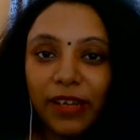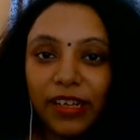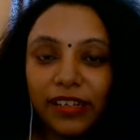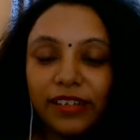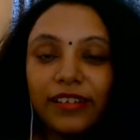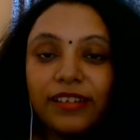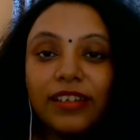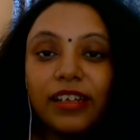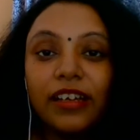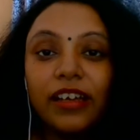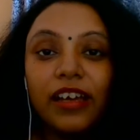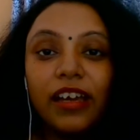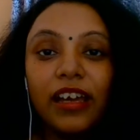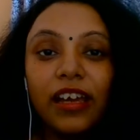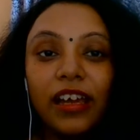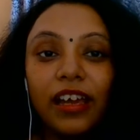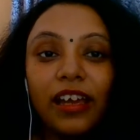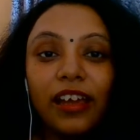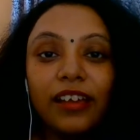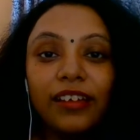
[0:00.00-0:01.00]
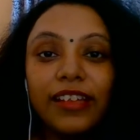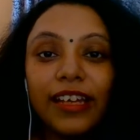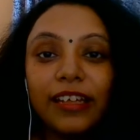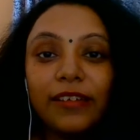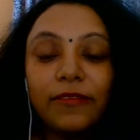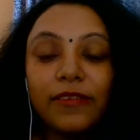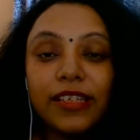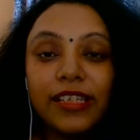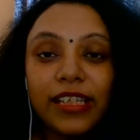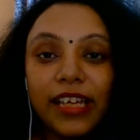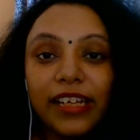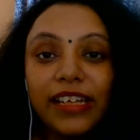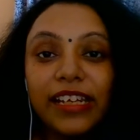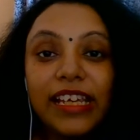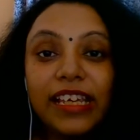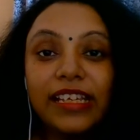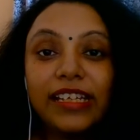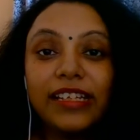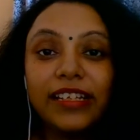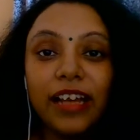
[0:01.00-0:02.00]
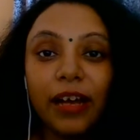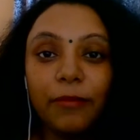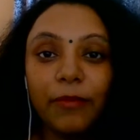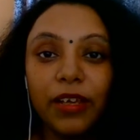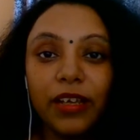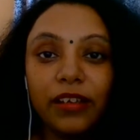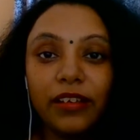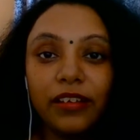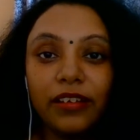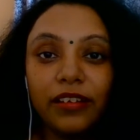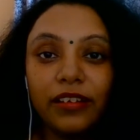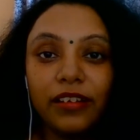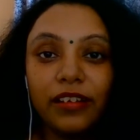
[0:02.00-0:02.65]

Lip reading: meant that Sunny is coming.